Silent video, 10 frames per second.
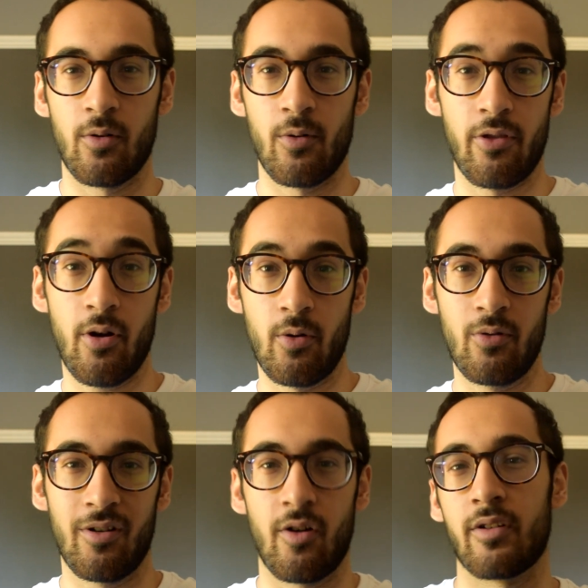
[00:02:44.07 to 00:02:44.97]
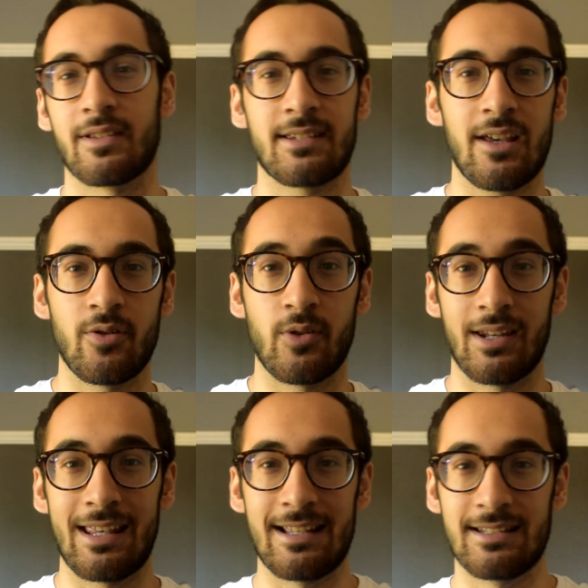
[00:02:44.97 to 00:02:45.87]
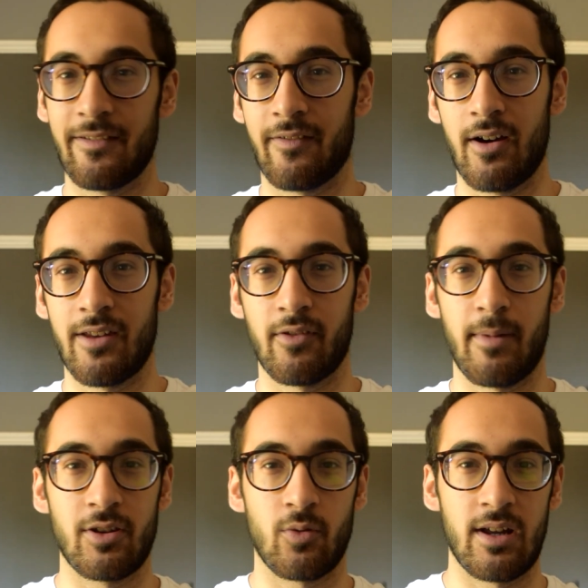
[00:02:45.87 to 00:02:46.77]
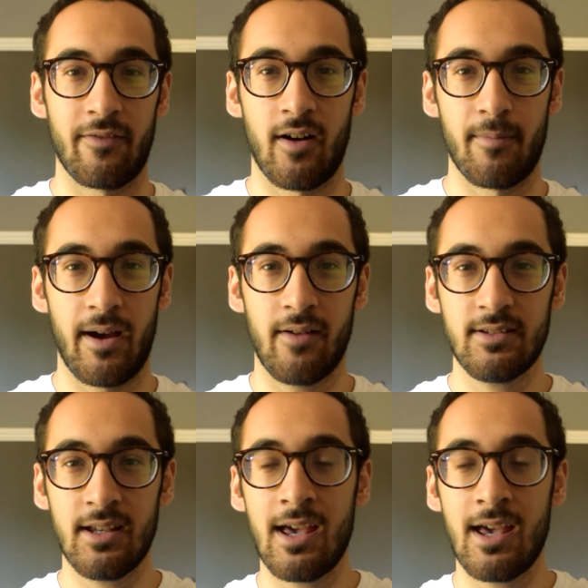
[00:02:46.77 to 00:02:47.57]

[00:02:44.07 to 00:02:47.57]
Although on sale you can easily find it for about £25.